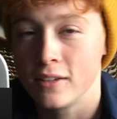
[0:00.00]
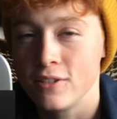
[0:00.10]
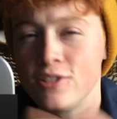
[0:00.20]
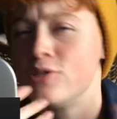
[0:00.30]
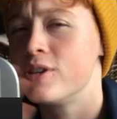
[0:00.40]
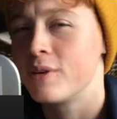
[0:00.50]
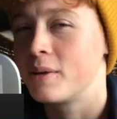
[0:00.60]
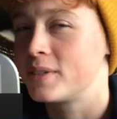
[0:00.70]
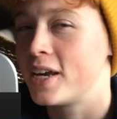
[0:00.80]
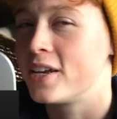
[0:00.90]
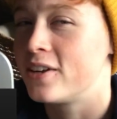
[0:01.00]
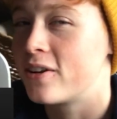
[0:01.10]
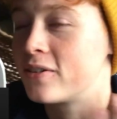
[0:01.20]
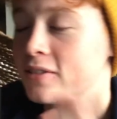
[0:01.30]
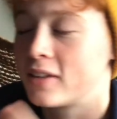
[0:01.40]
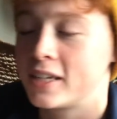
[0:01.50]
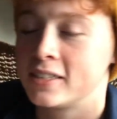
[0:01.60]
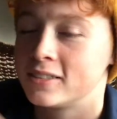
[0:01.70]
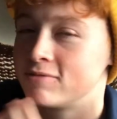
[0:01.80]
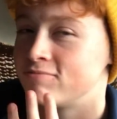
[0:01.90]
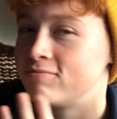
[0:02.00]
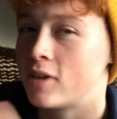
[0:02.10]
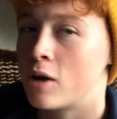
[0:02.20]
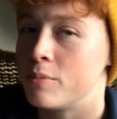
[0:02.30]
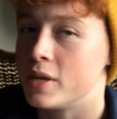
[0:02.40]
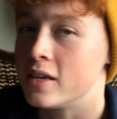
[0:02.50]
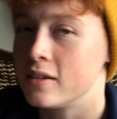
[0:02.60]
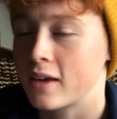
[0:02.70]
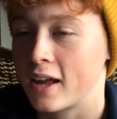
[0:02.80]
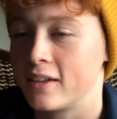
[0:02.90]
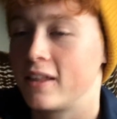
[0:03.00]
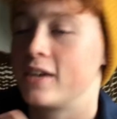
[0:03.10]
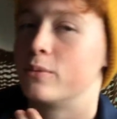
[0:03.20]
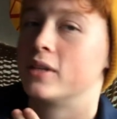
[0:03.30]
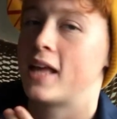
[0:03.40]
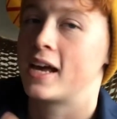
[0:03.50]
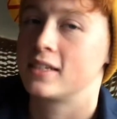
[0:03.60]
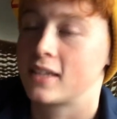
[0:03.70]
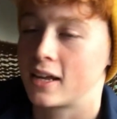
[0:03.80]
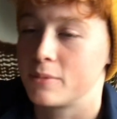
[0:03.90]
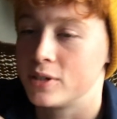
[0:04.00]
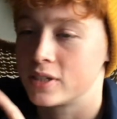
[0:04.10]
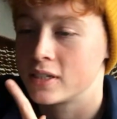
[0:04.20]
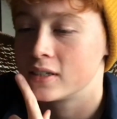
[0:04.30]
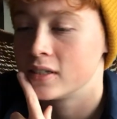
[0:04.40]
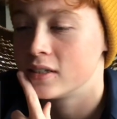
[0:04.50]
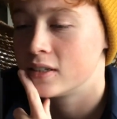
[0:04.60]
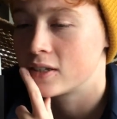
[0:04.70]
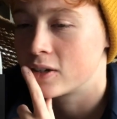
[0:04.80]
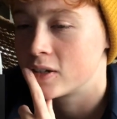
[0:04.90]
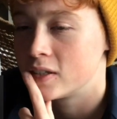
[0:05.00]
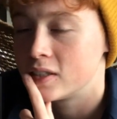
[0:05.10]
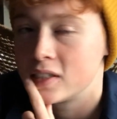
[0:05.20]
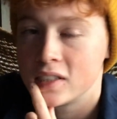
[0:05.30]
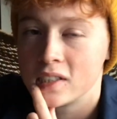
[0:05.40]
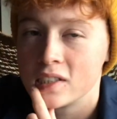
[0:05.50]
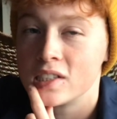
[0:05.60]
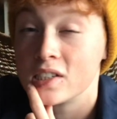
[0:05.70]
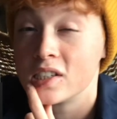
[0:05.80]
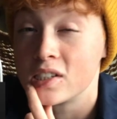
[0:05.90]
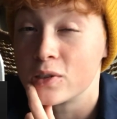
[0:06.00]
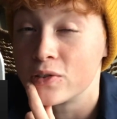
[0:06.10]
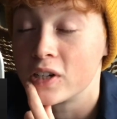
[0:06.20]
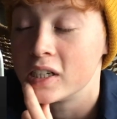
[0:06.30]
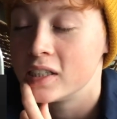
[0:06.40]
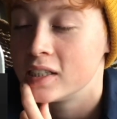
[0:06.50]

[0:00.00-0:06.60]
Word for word: you, you get what I'm saying, you know? Like, upbeat, kind of like relaxed kind of music. So this is this is good so far.